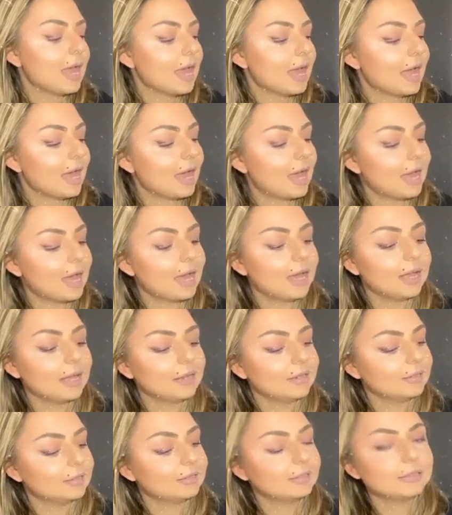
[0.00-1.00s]

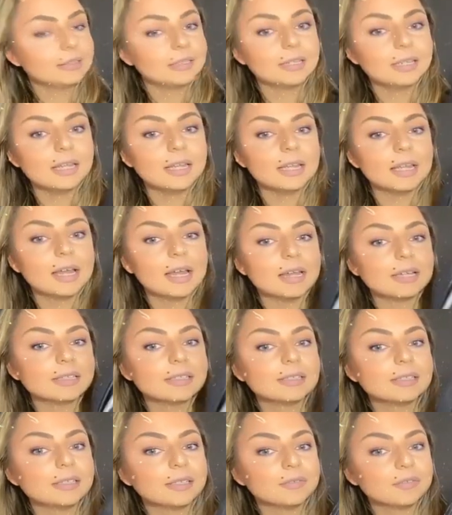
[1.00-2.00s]
and it has
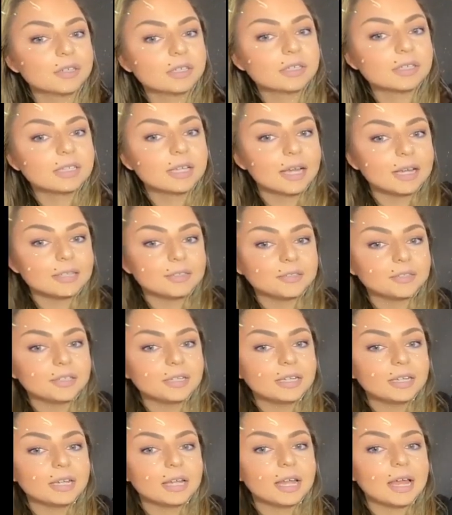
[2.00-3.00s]
silver side to
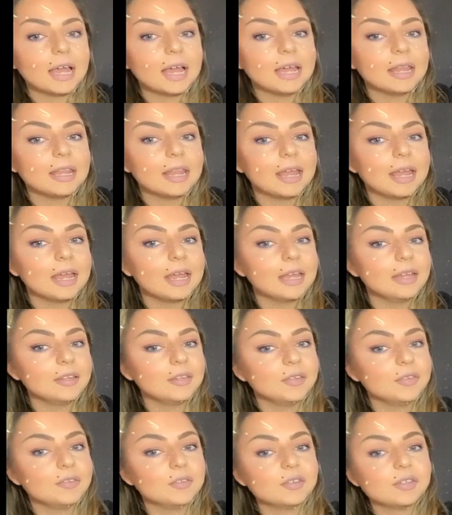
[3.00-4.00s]
it, and then
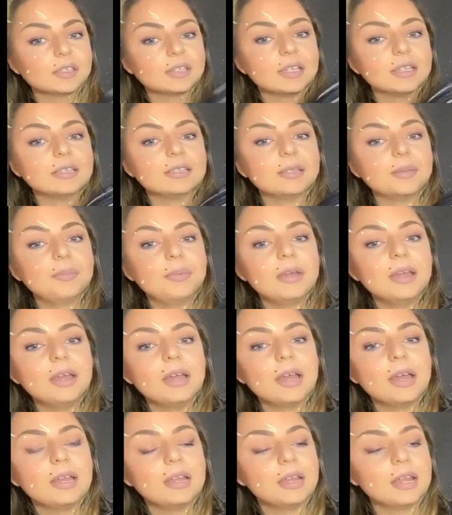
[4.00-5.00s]
you just unzip it
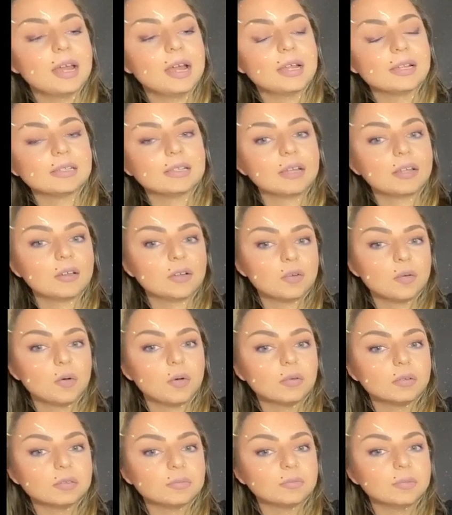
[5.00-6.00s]
and it has like a
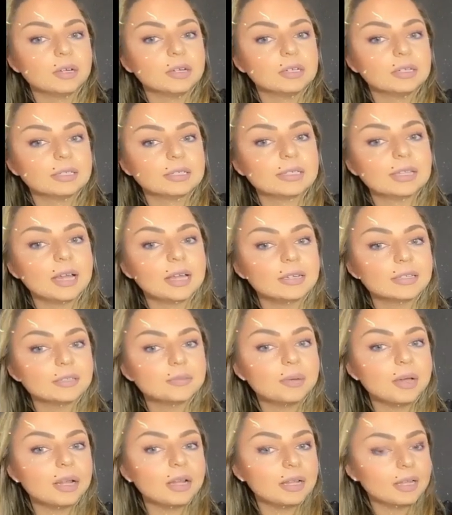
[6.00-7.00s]
golden one inside as
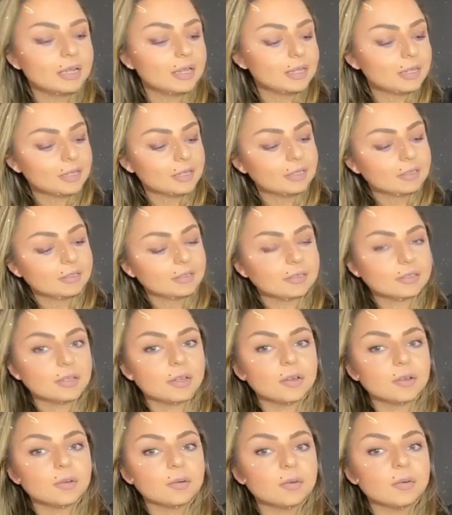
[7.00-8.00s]
well. So
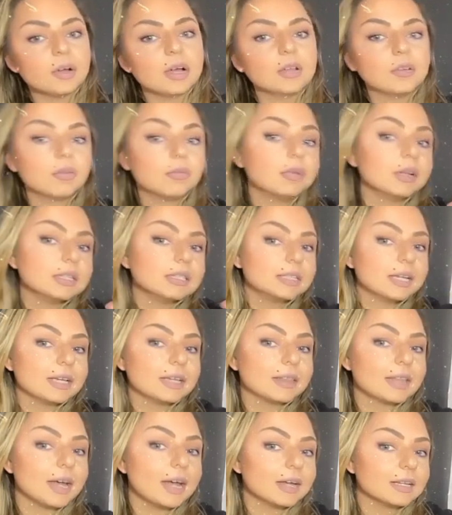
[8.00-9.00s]
I normally
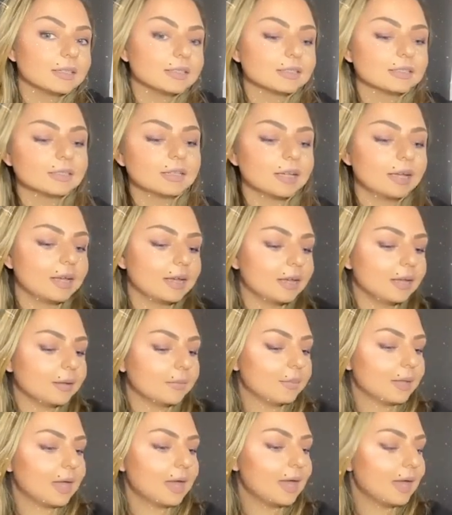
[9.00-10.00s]
take that.
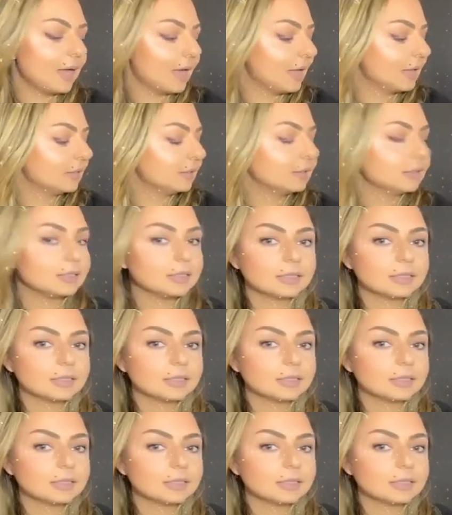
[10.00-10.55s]
And